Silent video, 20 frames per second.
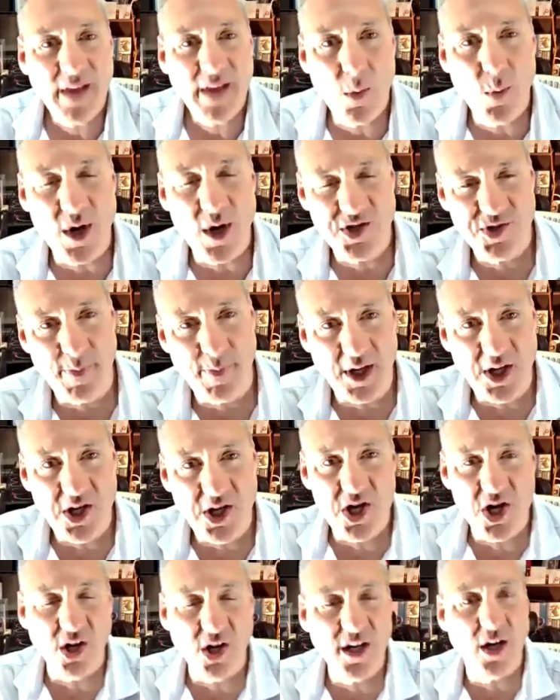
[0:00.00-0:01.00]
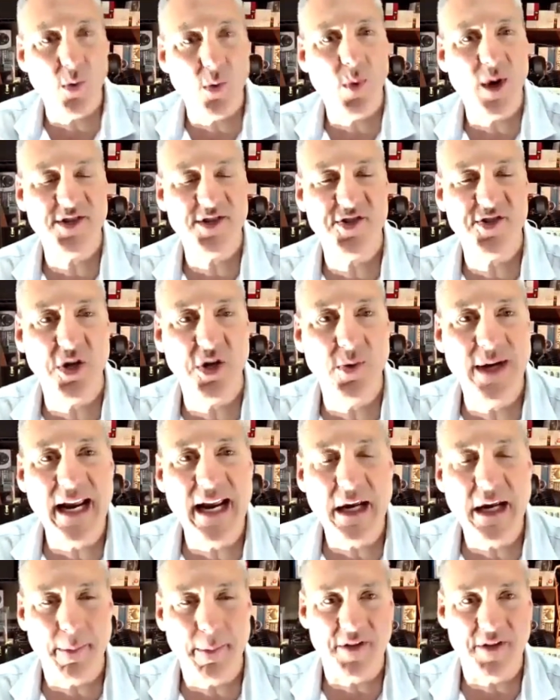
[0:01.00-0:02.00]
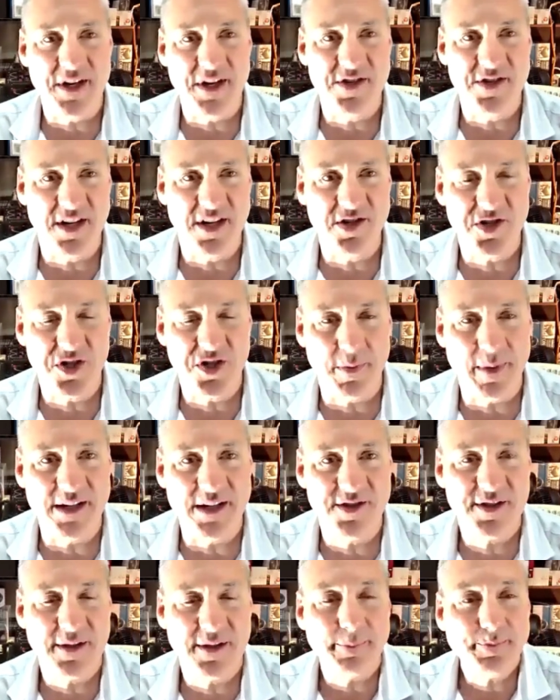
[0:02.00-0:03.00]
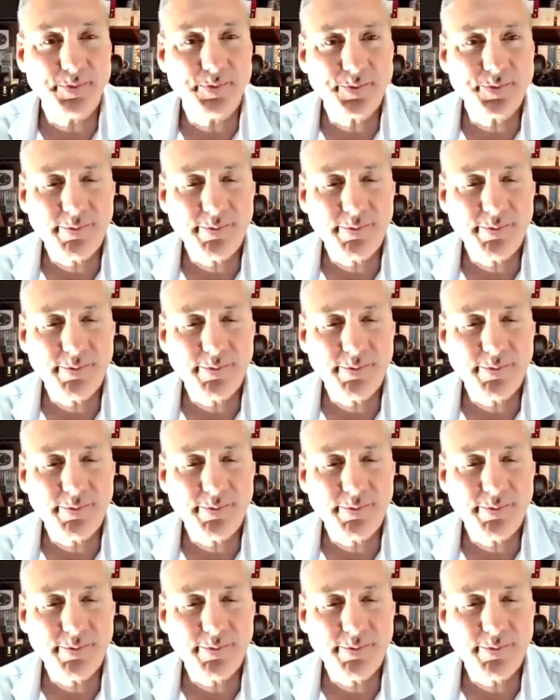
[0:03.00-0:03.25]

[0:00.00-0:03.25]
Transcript: And what's peculiar, what's unique about these instruments,